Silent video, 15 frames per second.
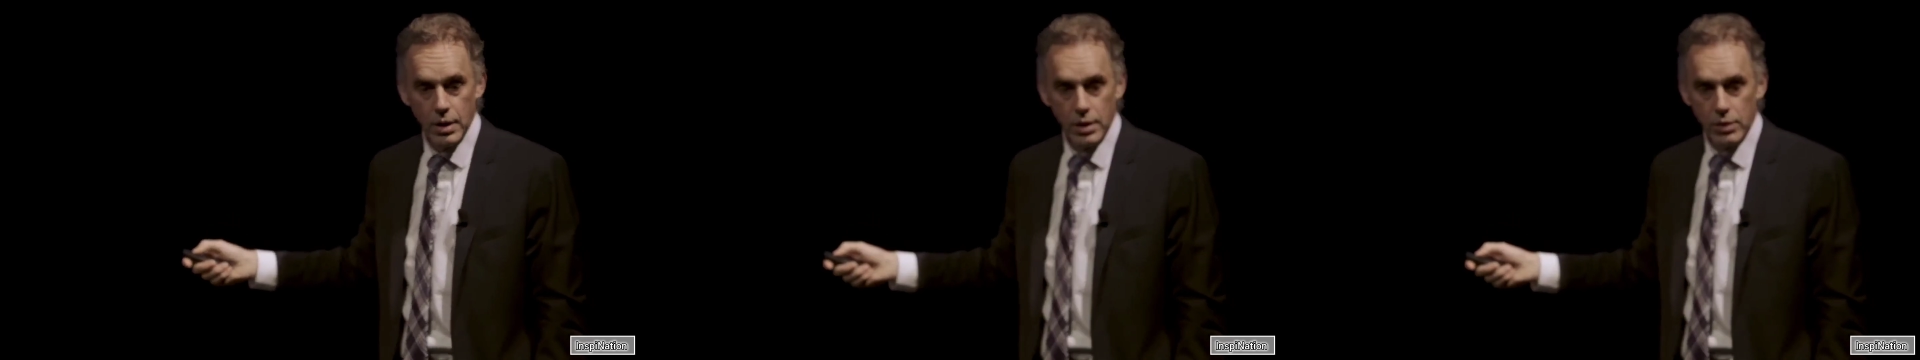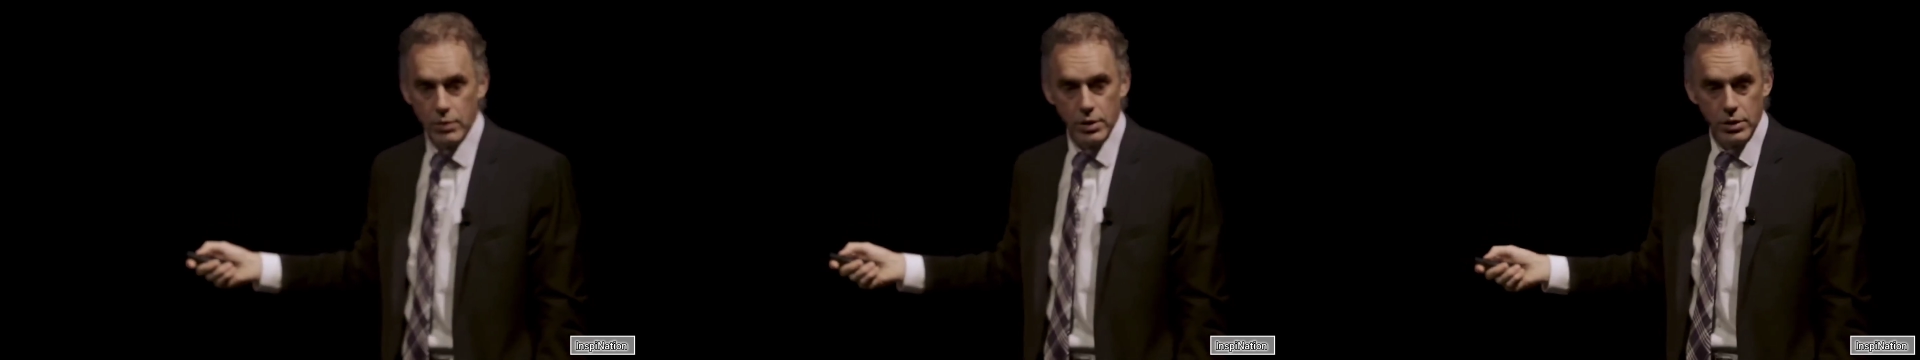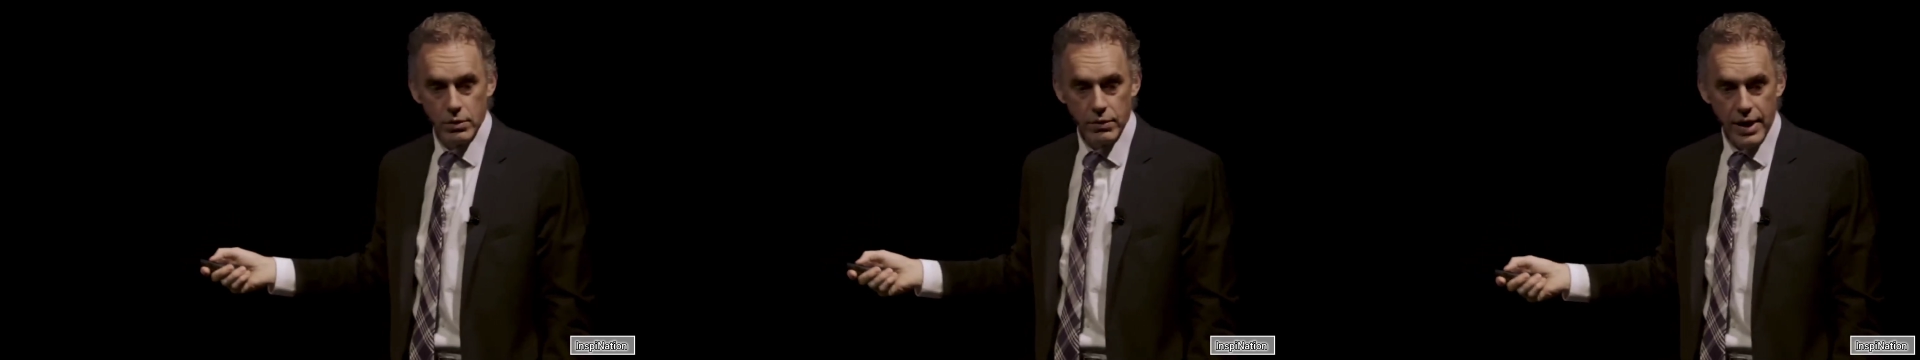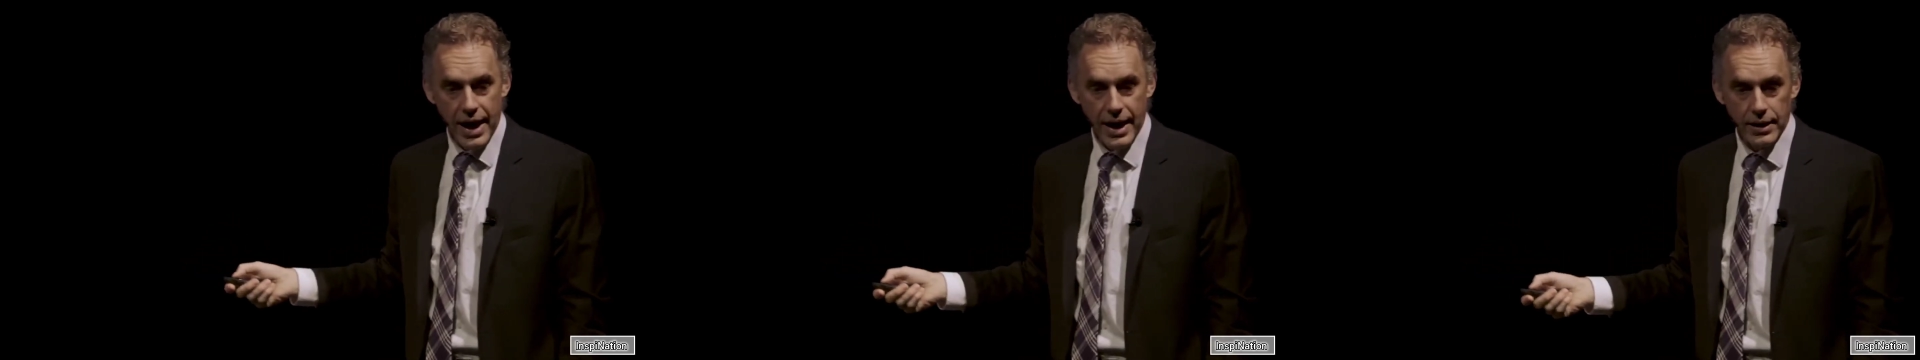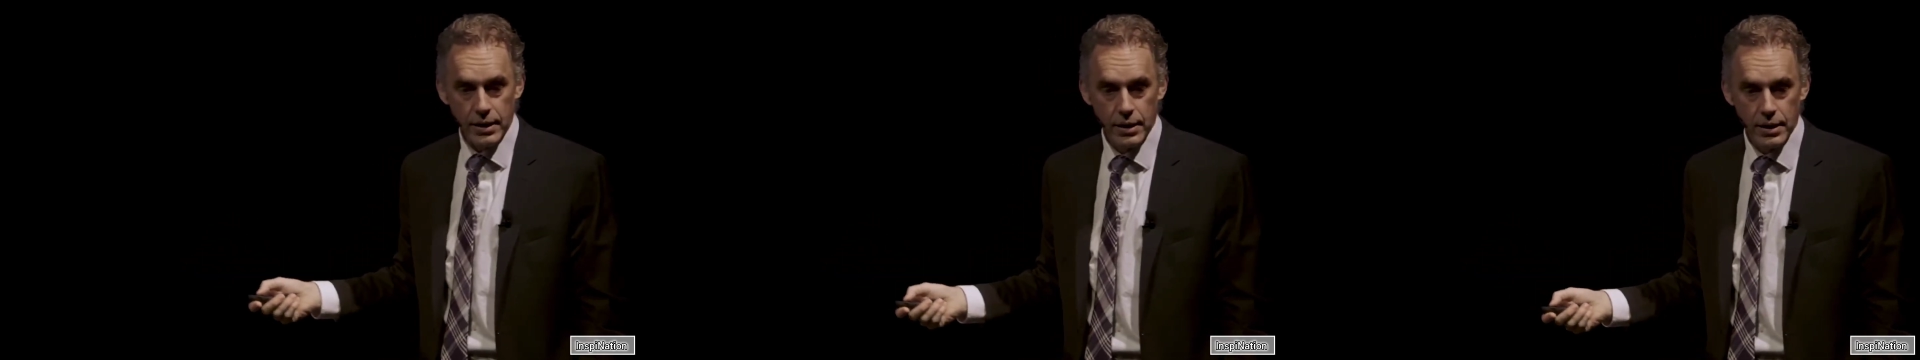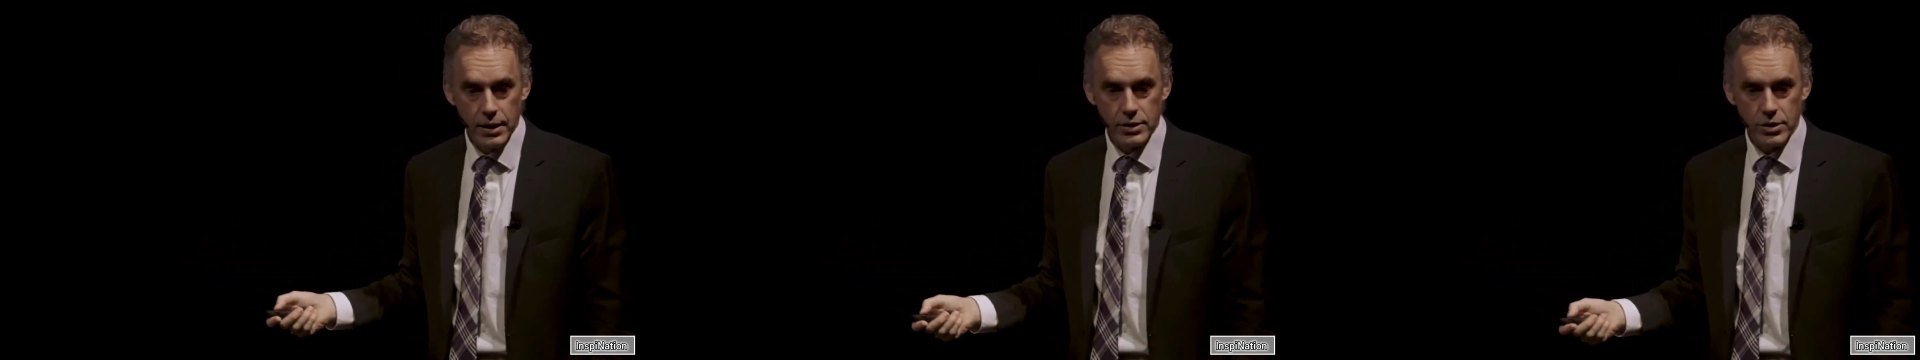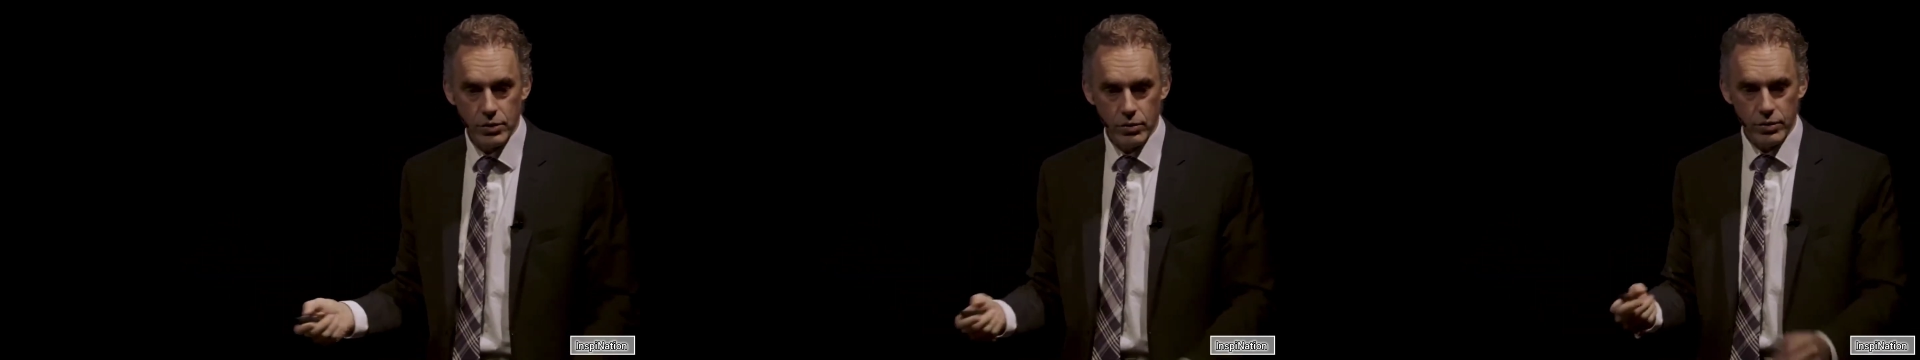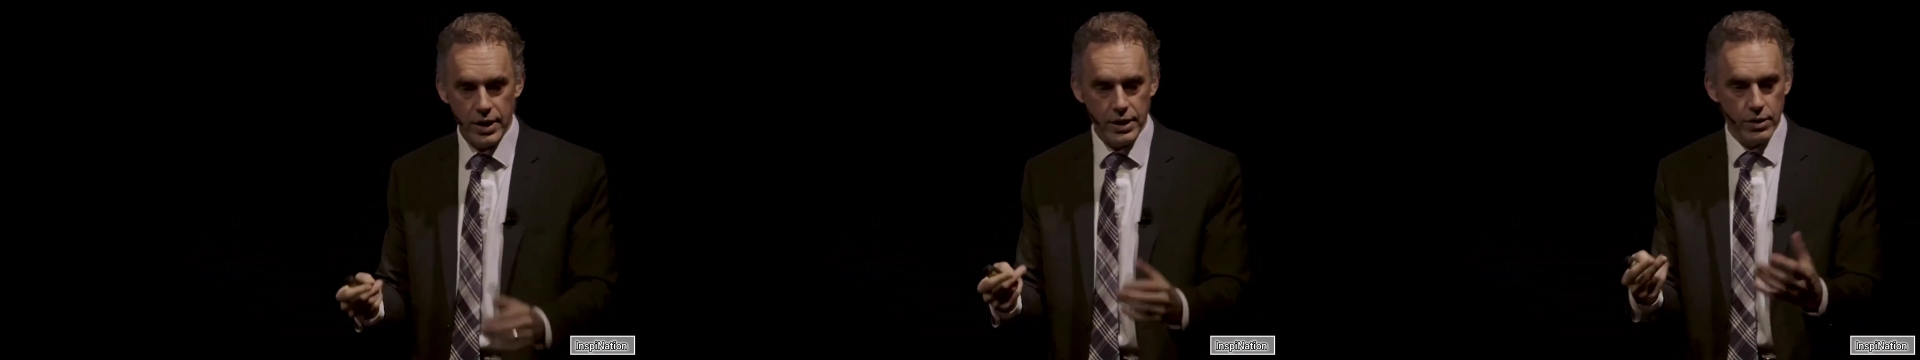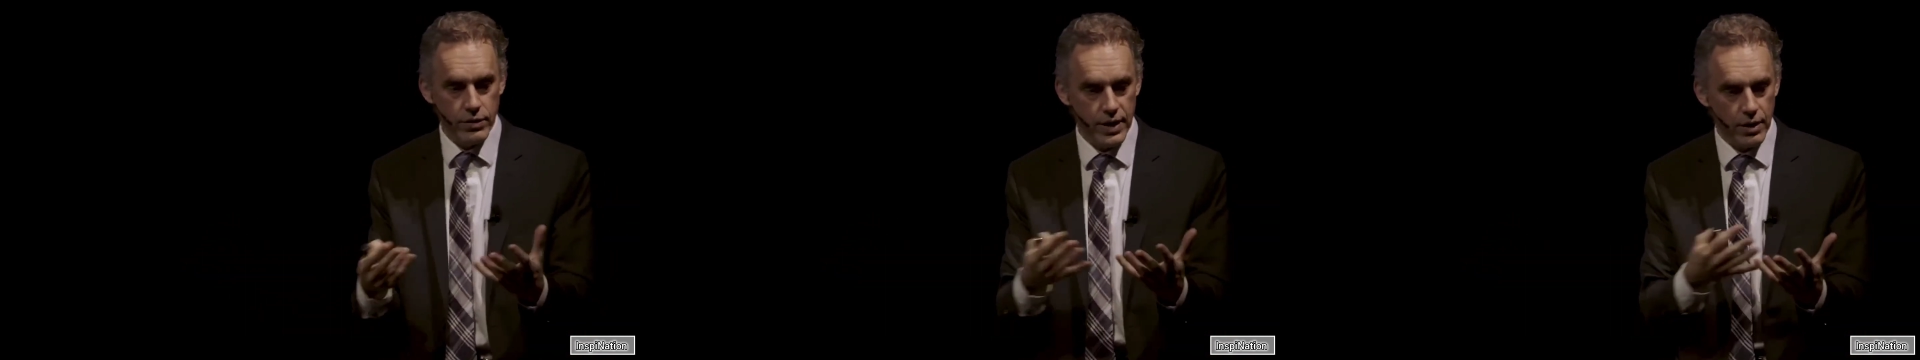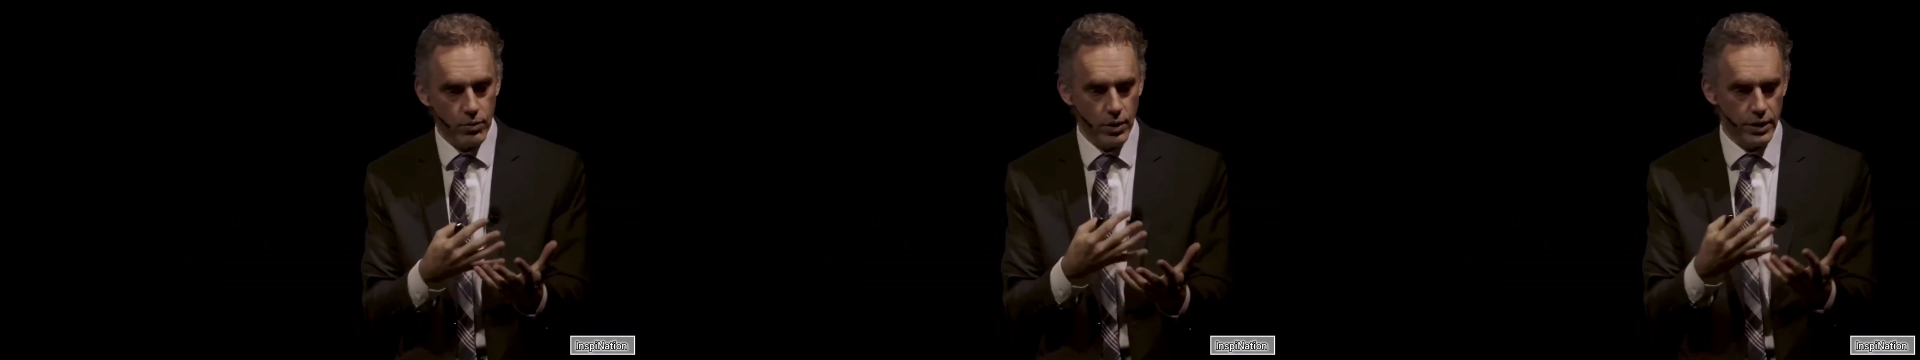You can do that. And so then you
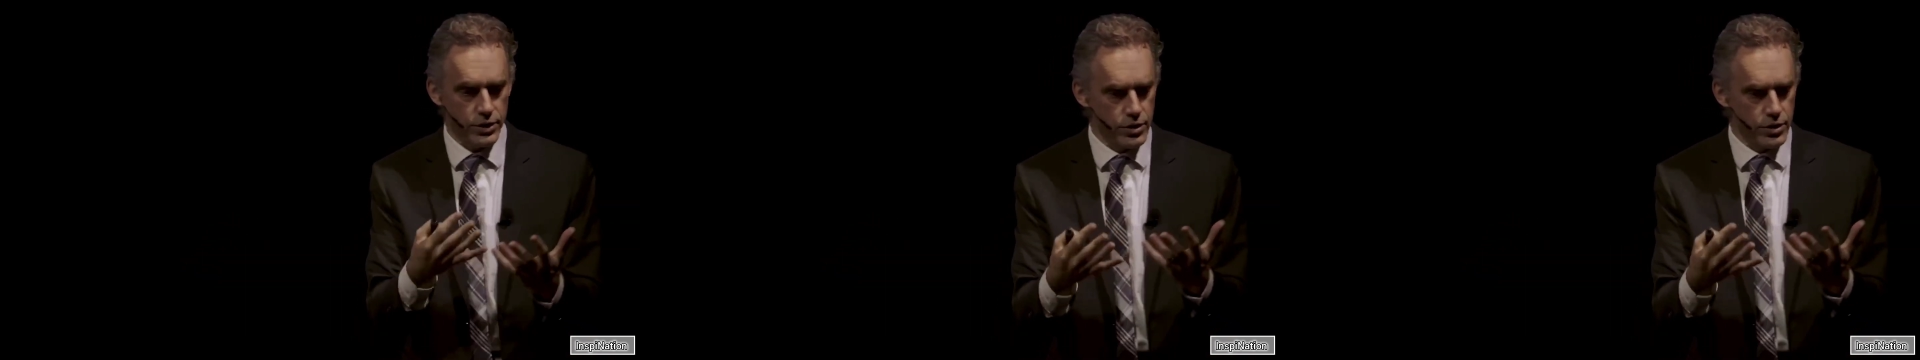think, well,